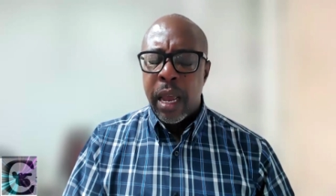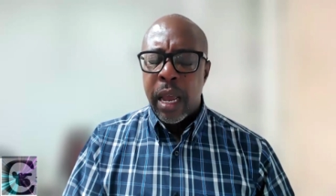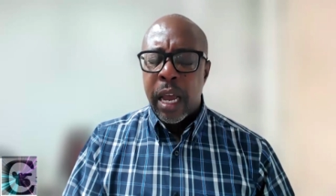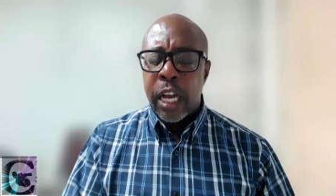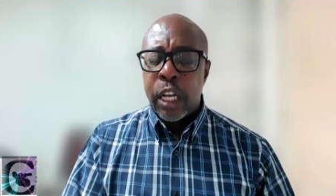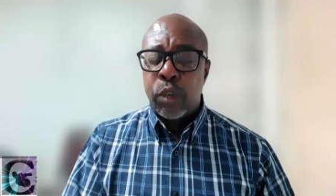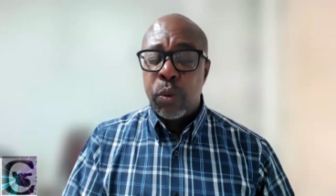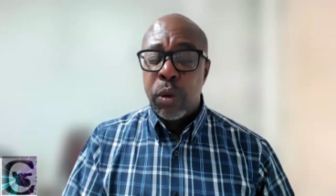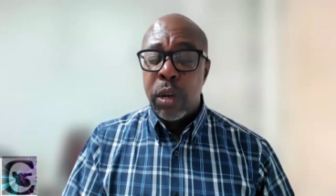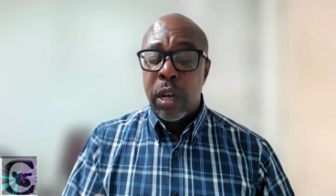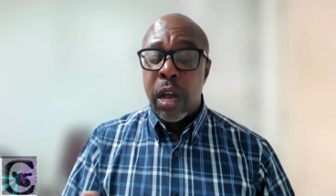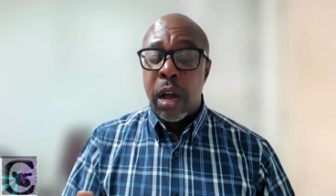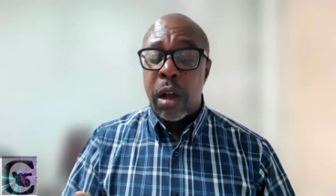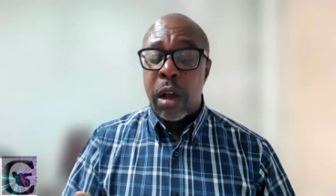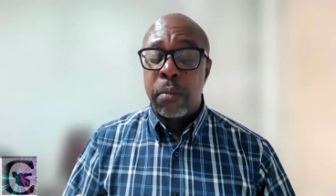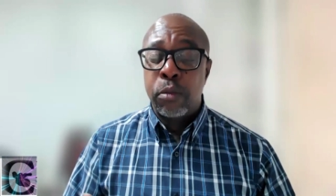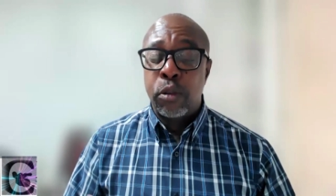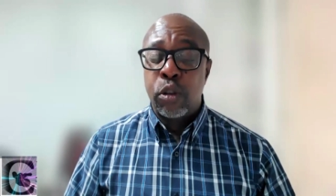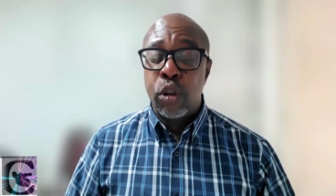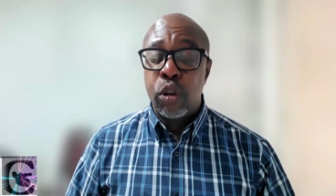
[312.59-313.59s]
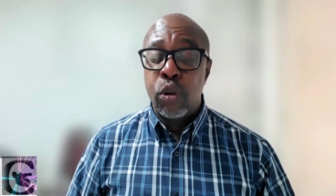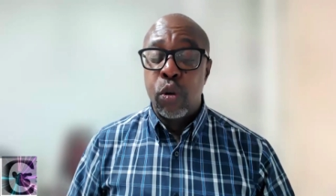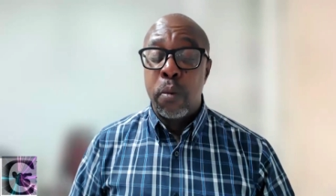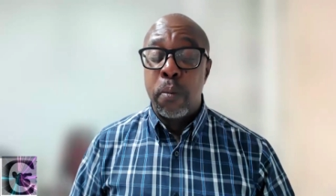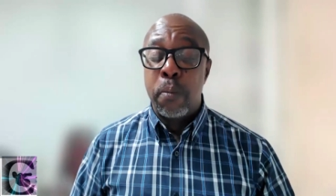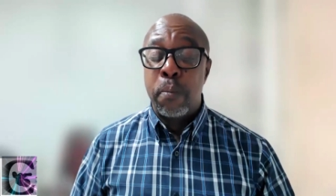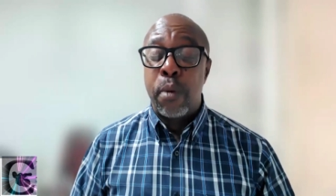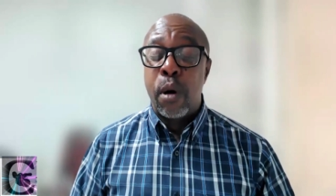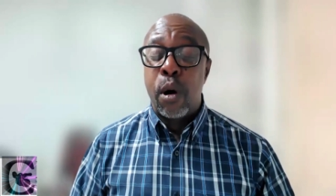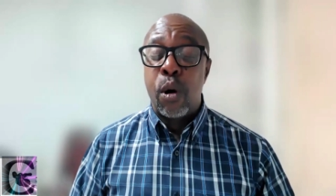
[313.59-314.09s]
as we come to you
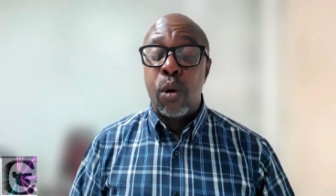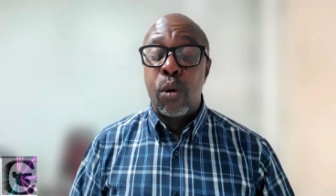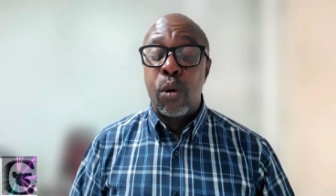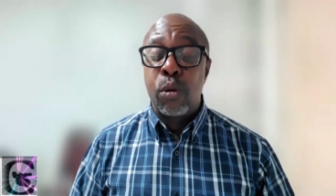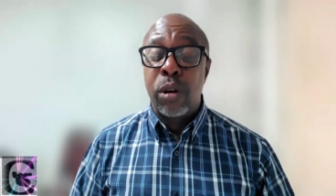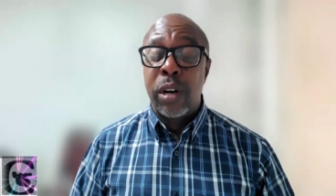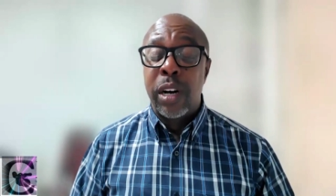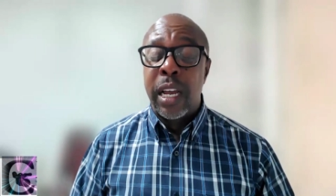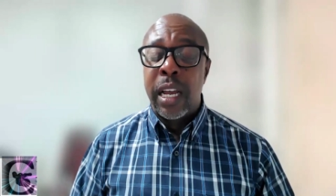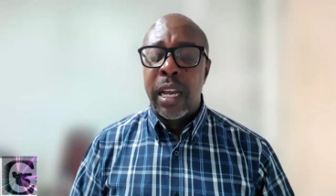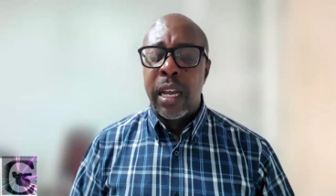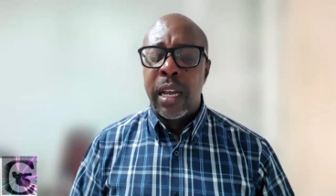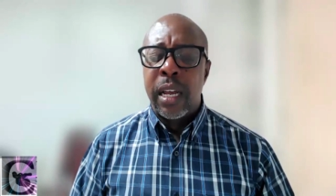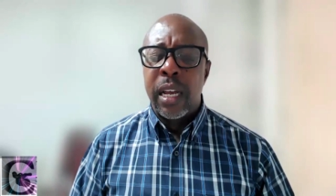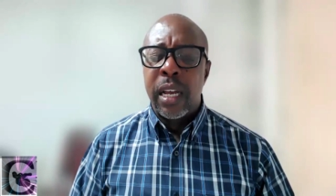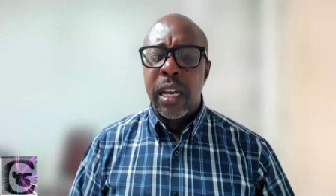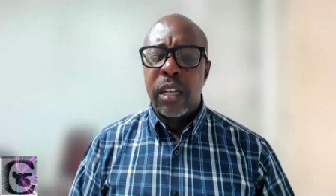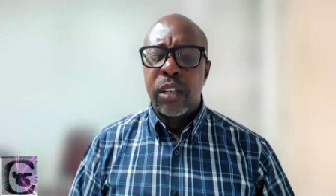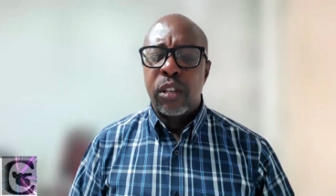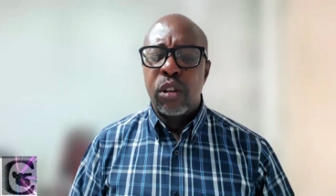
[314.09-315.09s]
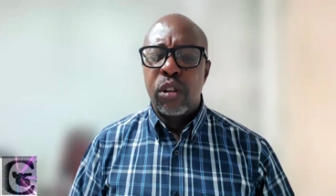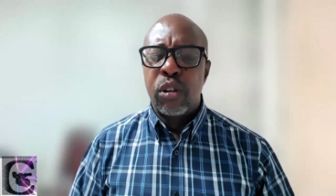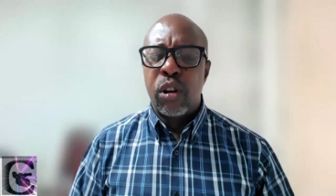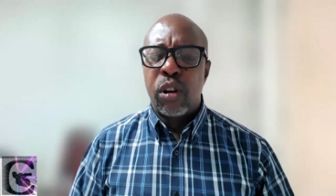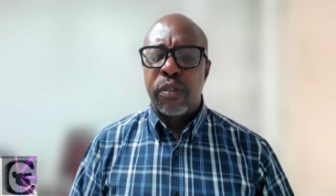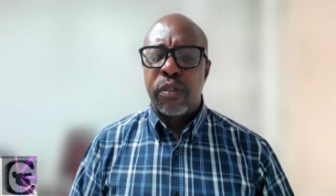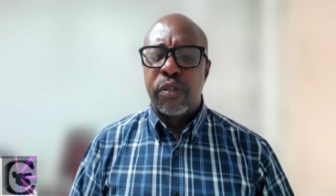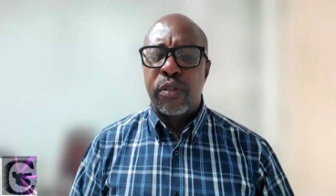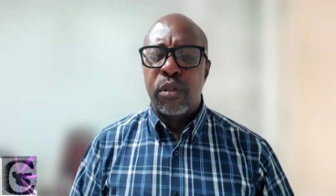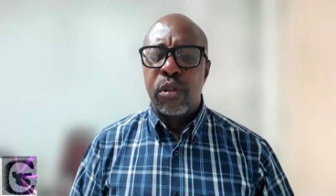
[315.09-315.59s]
boldly to
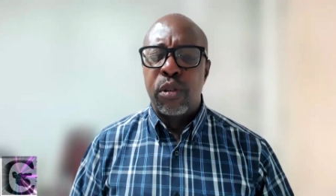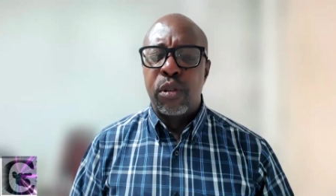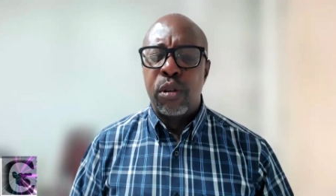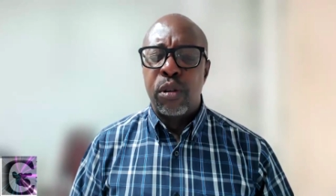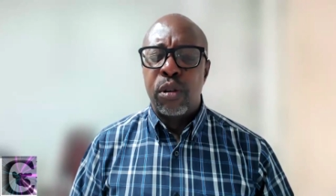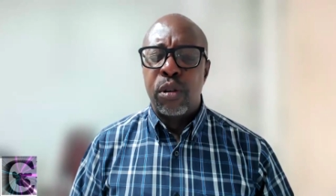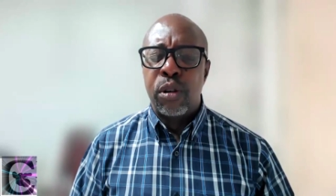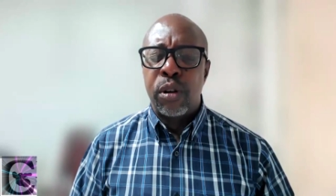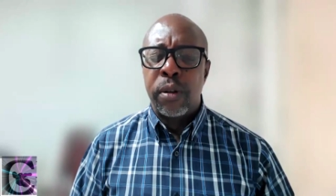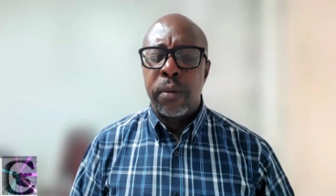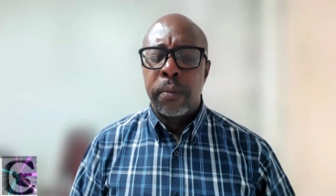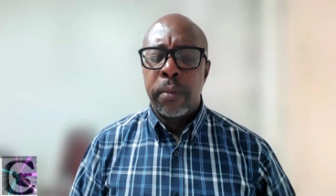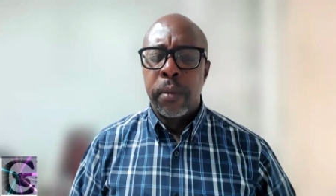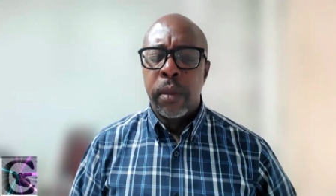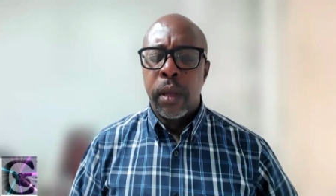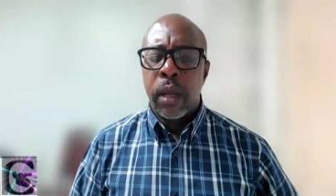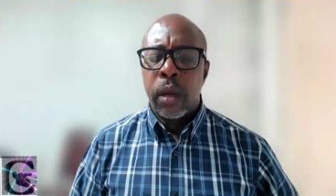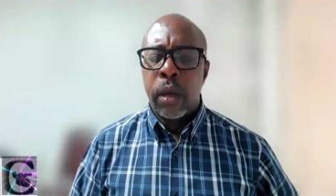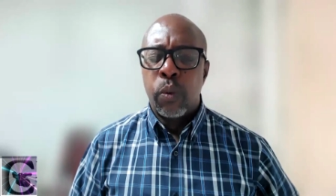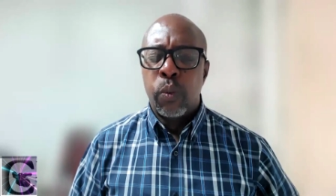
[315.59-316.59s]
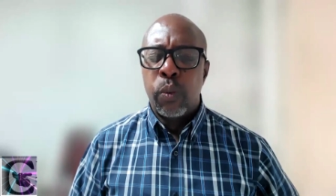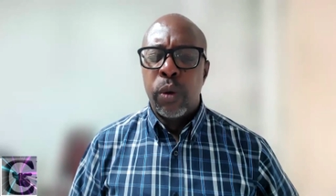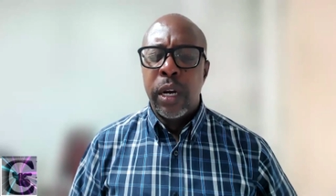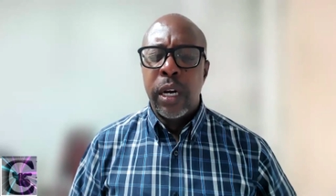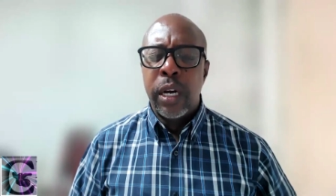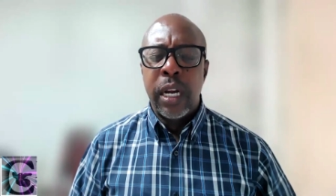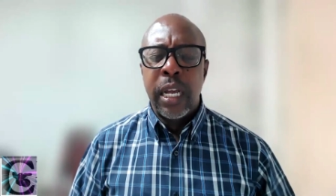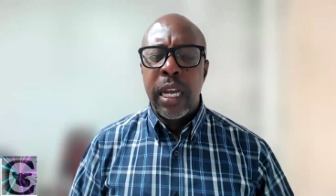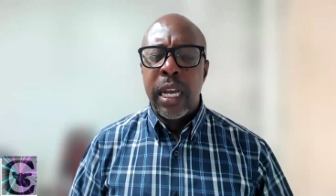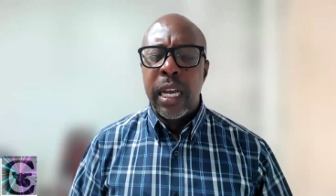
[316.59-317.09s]
your throne. We
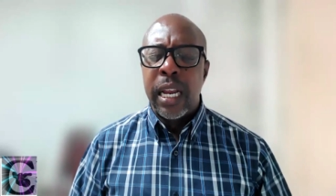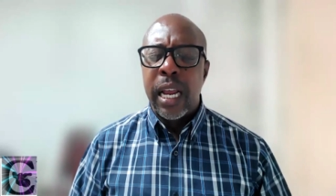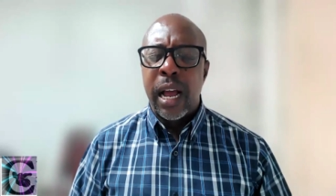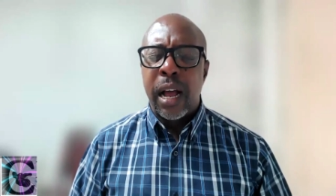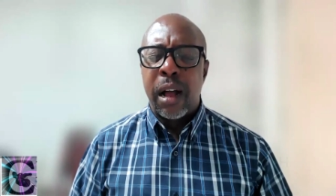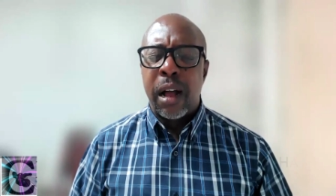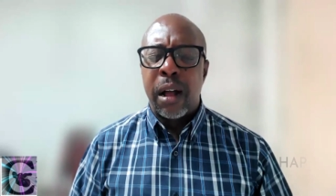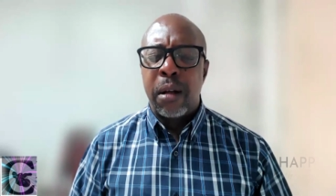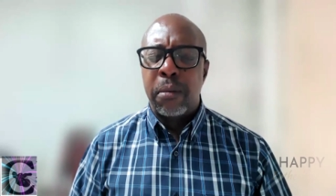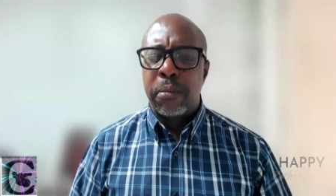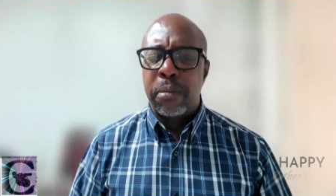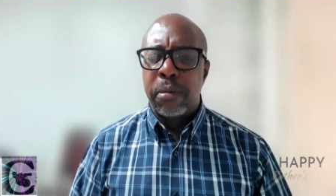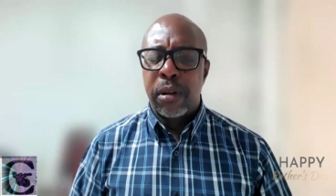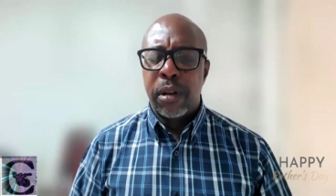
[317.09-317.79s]
need help.